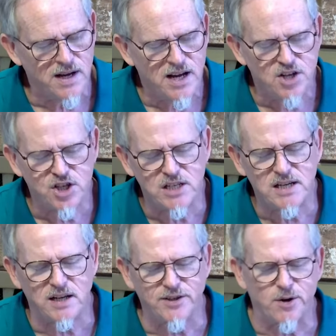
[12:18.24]
She
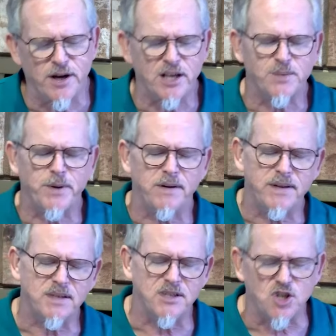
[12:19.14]
tells her husband,
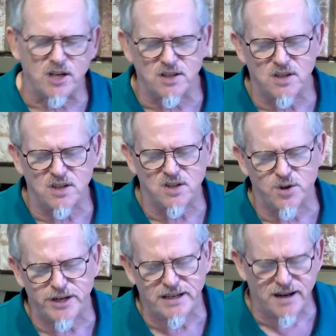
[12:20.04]
this is Genesis
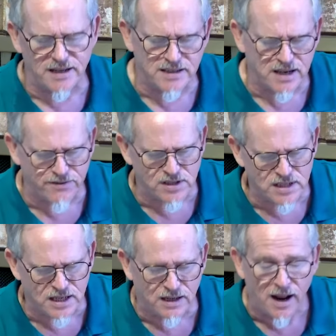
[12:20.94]
39
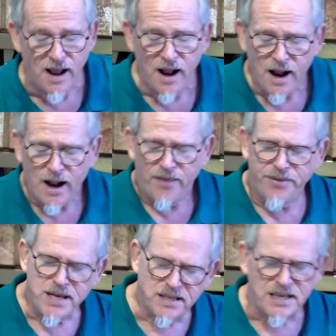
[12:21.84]
17,
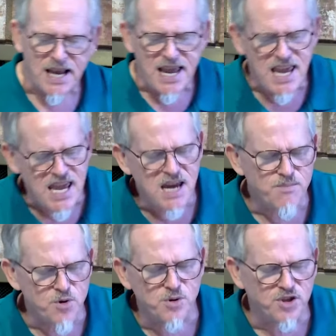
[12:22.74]
this
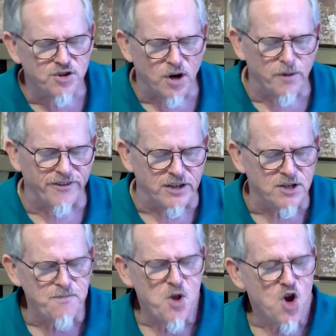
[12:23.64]
Hebrew servant
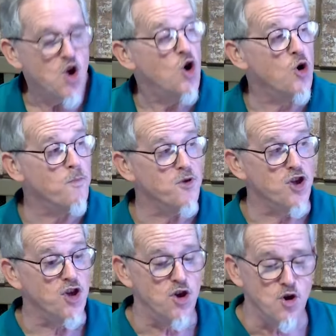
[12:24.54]
whom
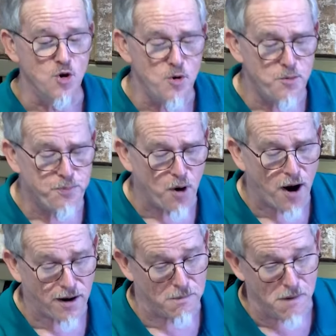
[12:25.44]
you
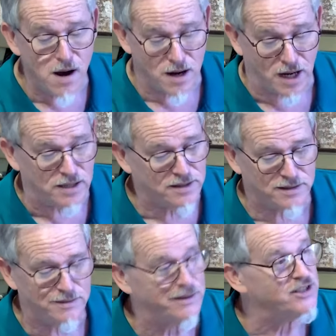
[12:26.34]
brought among
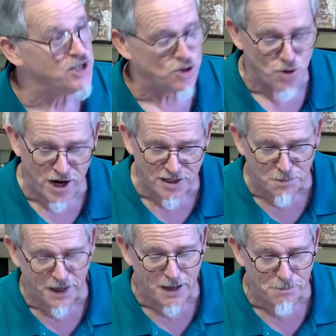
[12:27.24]
us. She's trying to
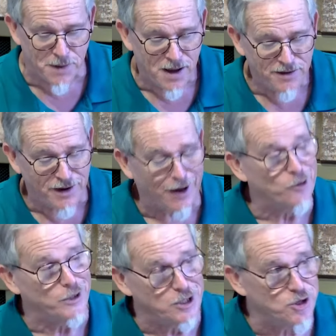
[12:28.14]
blame not
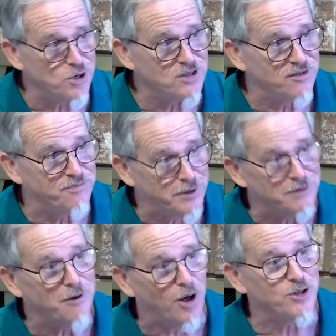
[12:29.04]
only Joseph, but
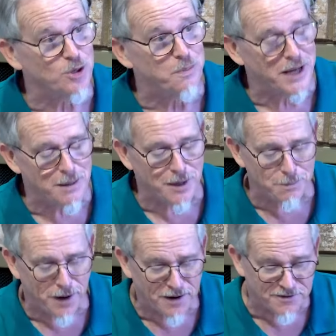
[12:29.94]
also blaming
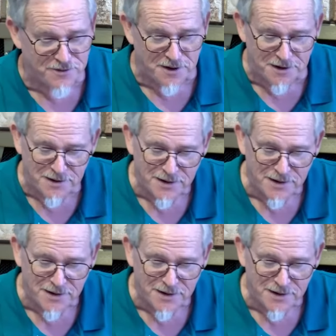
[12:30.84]
Potiphar.